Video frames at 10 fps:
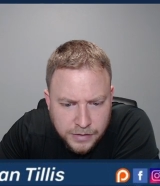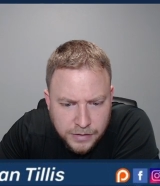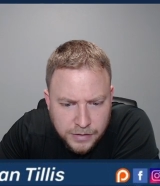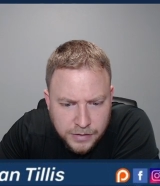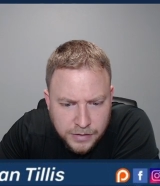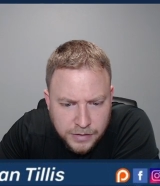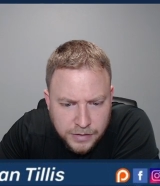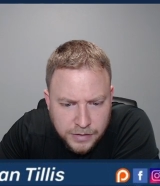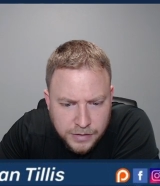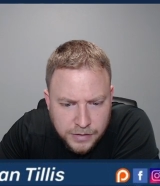
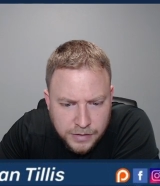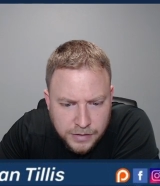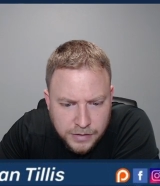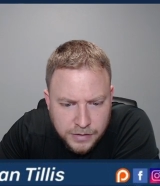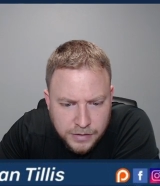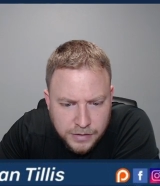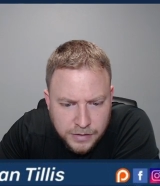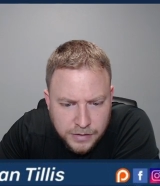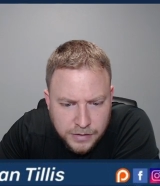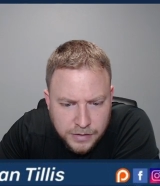
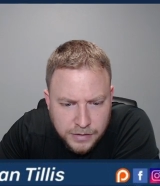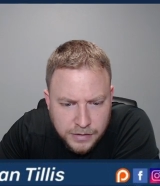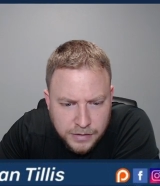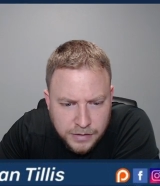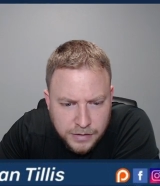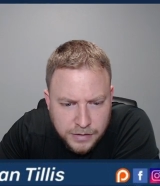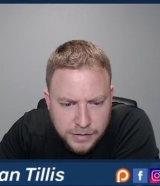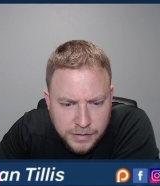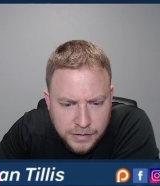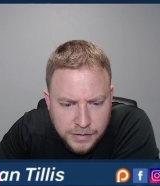
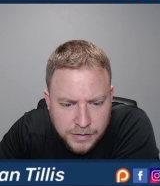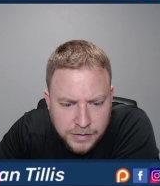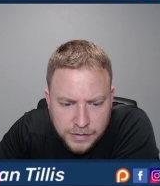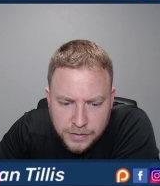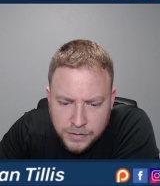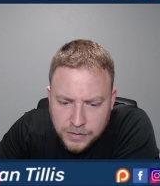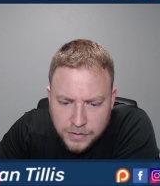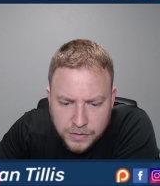No one is speaking in this clip.